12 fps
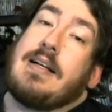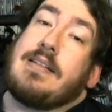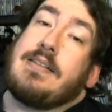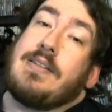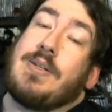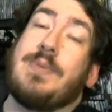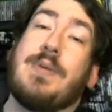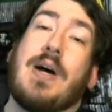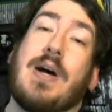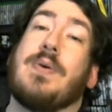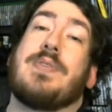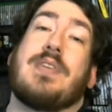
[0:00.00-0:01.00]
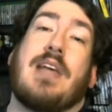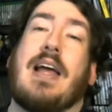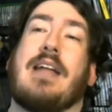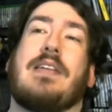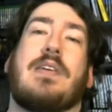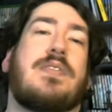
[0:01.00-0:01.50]
who knows?
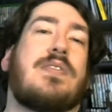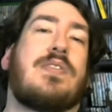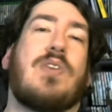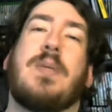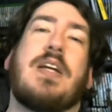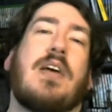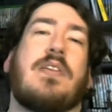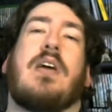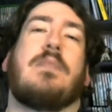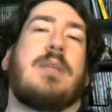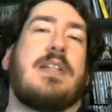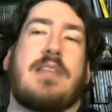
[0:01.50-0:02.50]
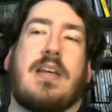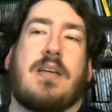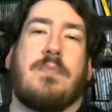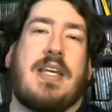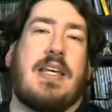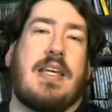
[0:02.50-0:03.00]
And there's so many other elements that
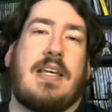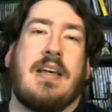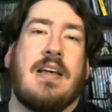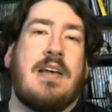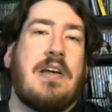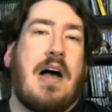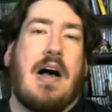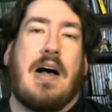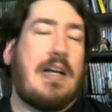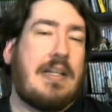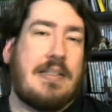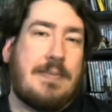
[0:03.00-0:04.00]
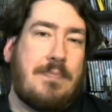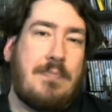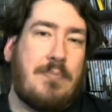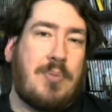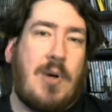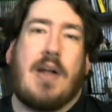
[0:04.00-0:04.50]
could be uh,
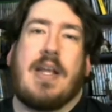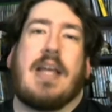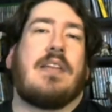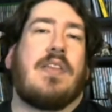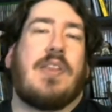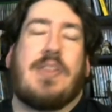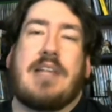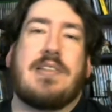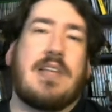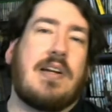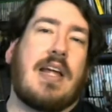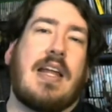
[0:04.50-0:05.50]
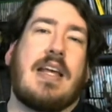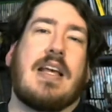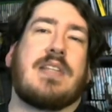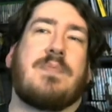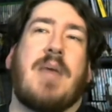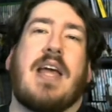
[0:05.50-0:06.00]
brought in, things that are getting
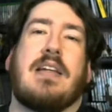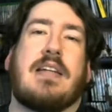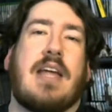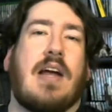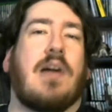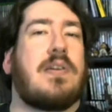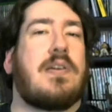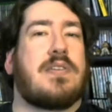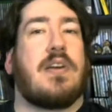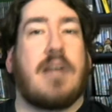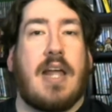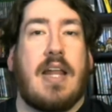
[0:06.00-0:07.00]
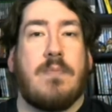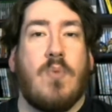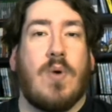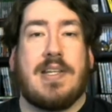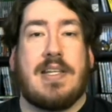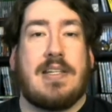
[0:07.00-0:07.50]
expanded, characters that are getting
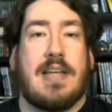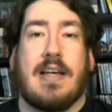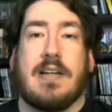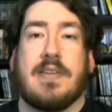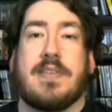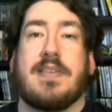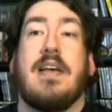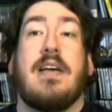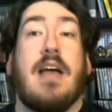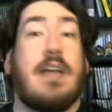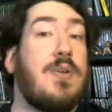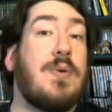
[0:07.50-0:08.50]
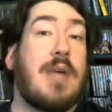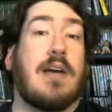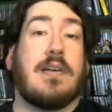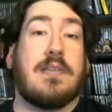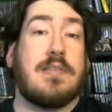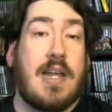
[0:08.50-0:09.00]
more details, new
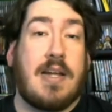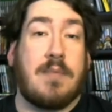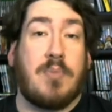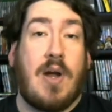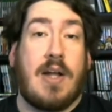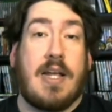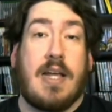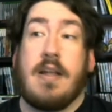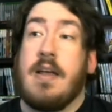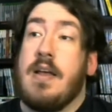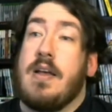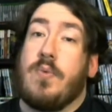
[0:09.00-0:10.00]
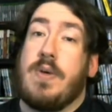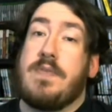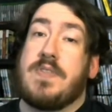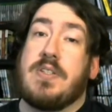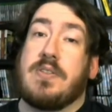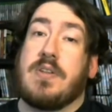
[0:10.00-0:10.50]
characters getting brought in. We've
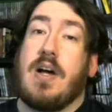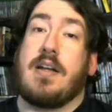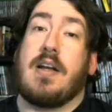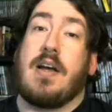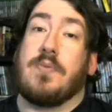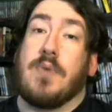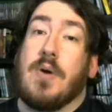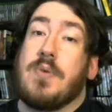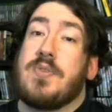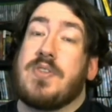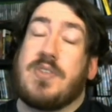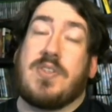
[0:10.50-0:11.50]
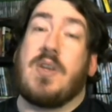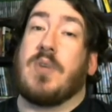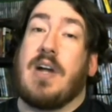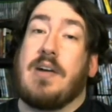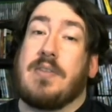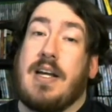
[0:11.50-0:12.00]
still got Roche
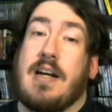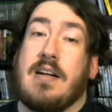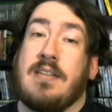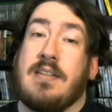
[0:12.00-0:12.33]
somewhere out there.